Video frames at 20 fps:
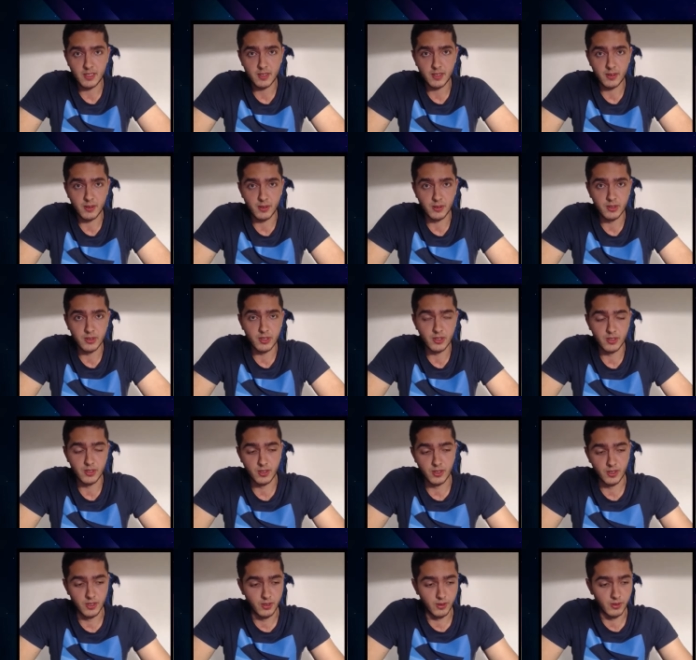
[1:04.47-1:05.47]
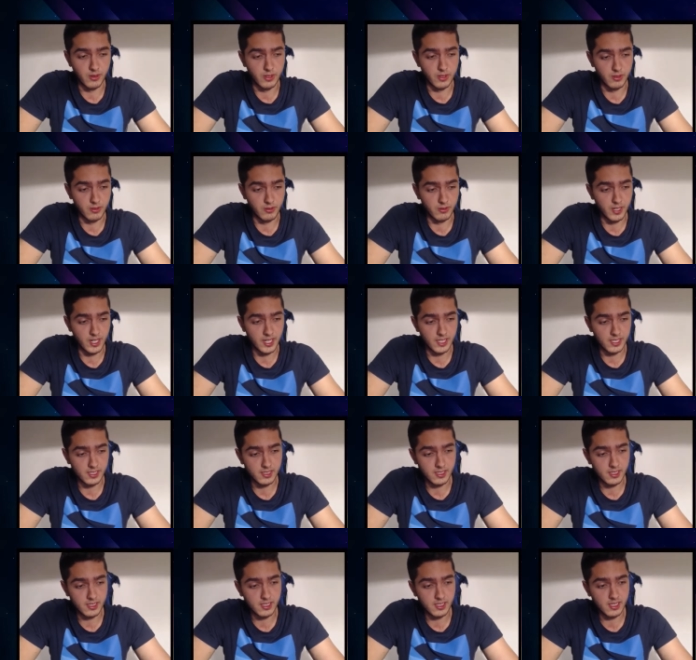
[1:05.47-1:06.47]
on the on the
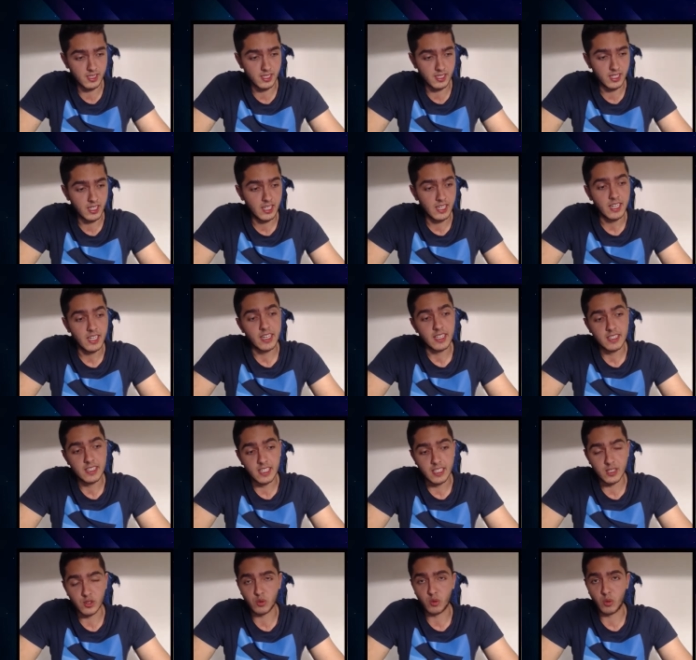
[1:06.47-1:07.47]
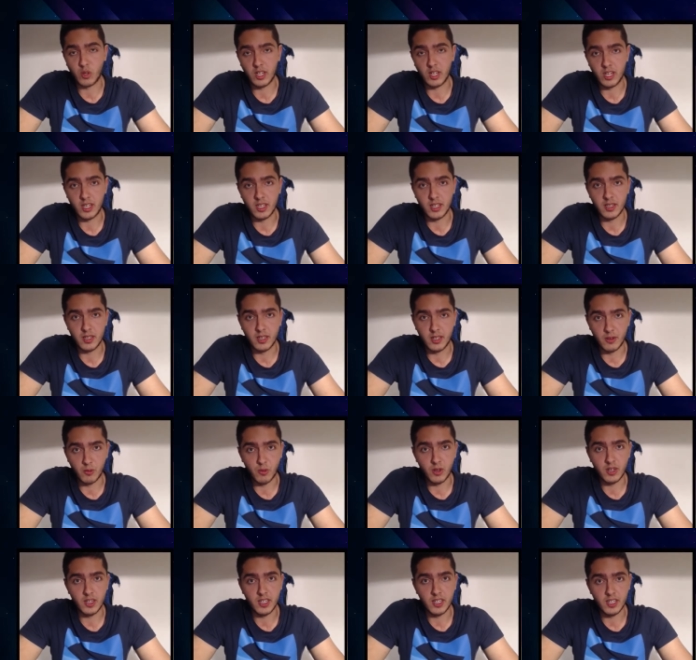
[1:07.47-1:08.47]
ranks. That's what I,
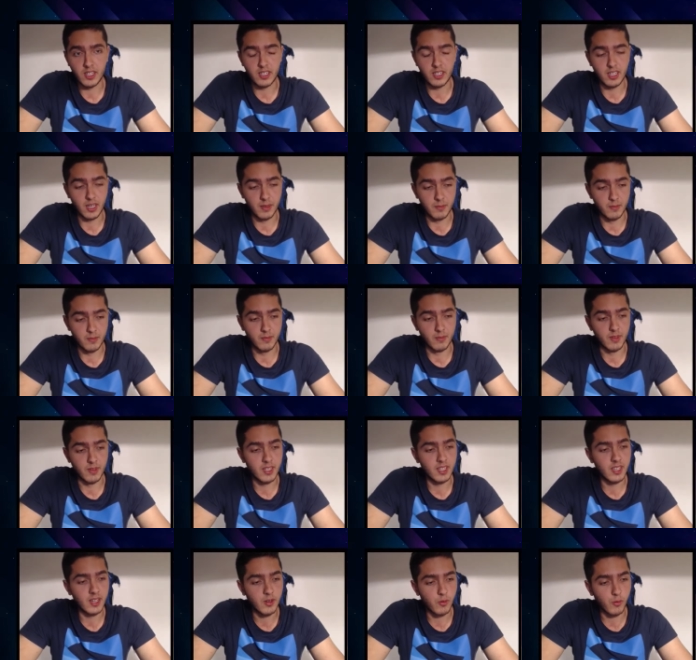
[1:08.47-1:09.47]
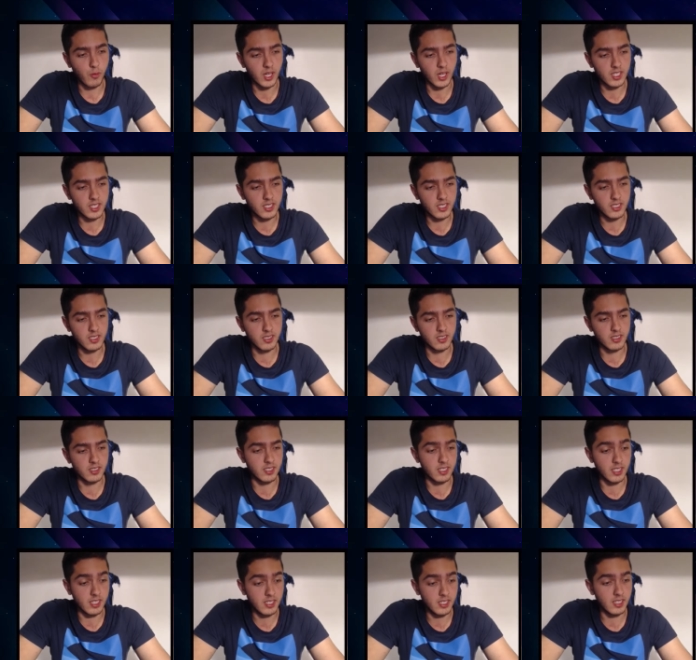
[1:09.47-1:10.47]
why I'm watching
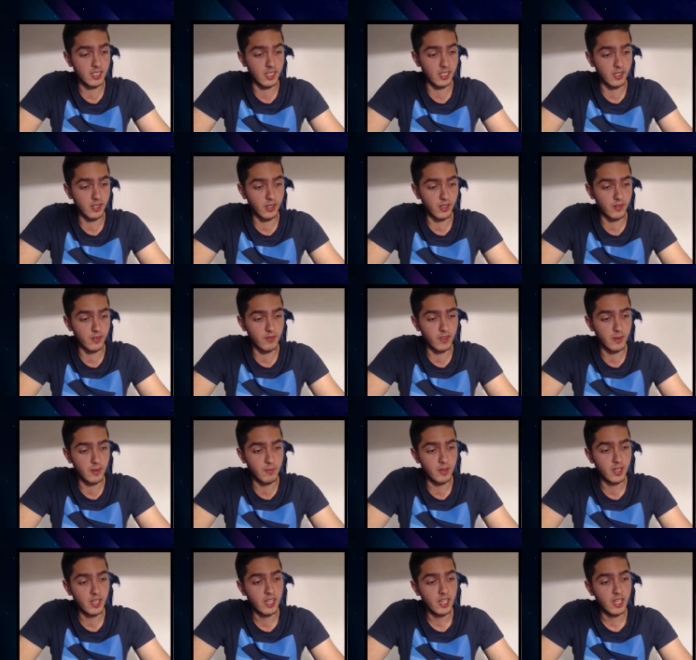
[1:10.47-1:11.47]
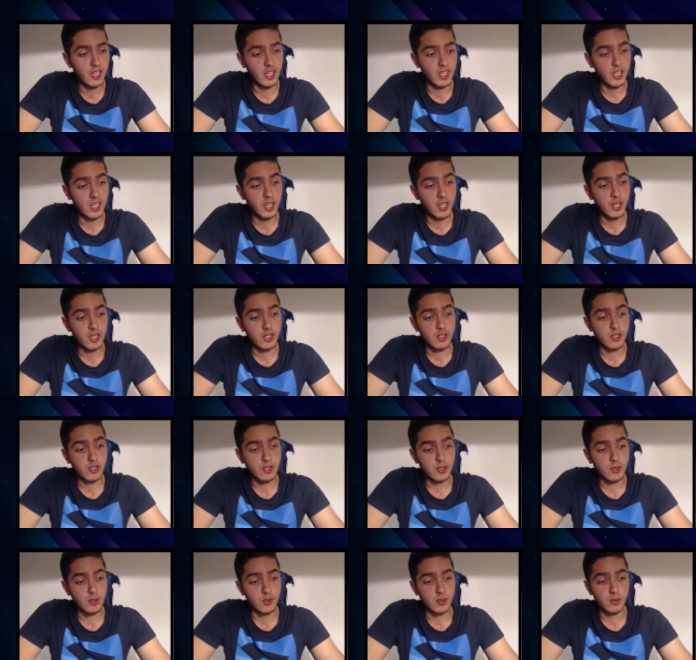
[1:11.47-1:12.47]
seeing a lot of them.
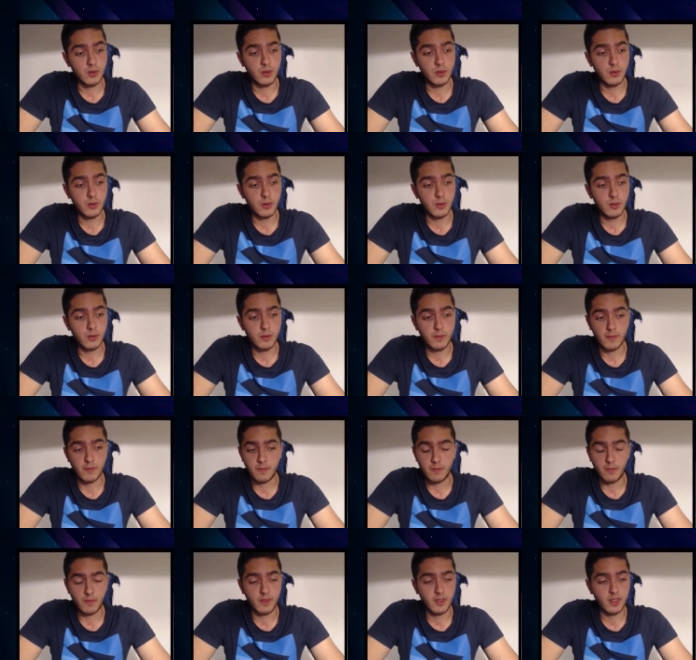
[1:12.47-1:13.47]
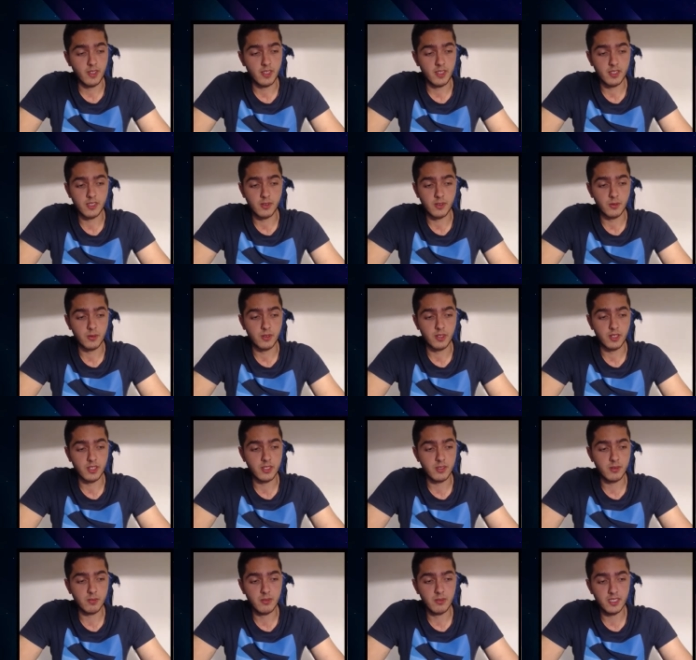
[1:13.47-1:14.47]
So so
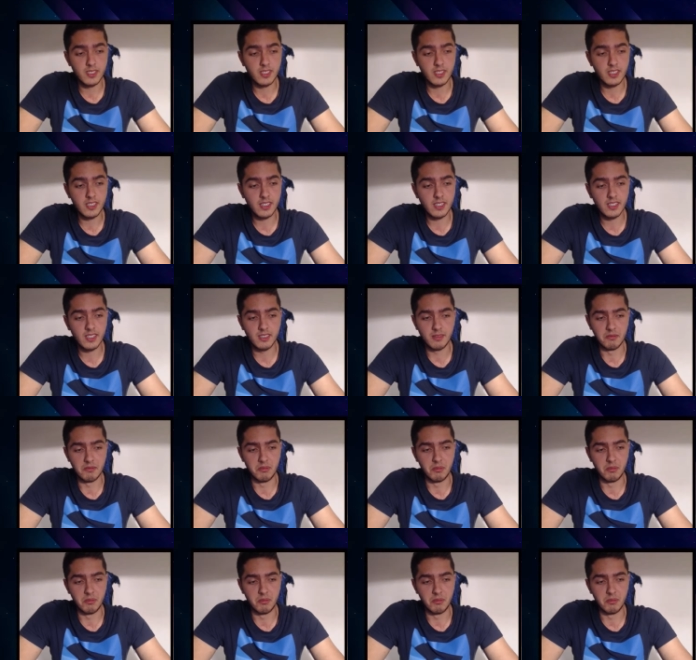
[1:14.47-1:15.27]
it's basically